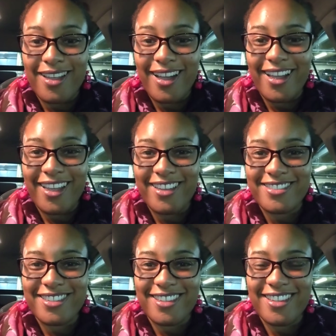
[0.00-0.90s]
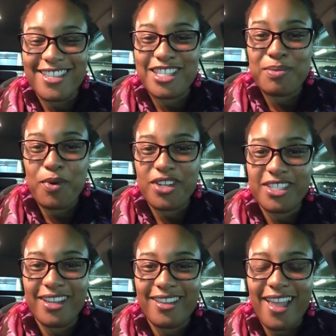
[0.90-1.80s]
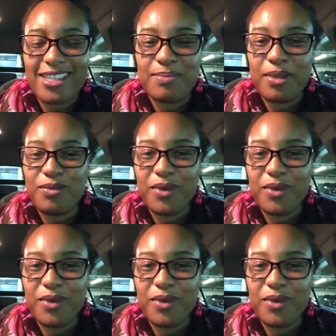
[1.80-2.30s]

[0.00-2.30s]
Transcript: Hi, this is Portia. It's been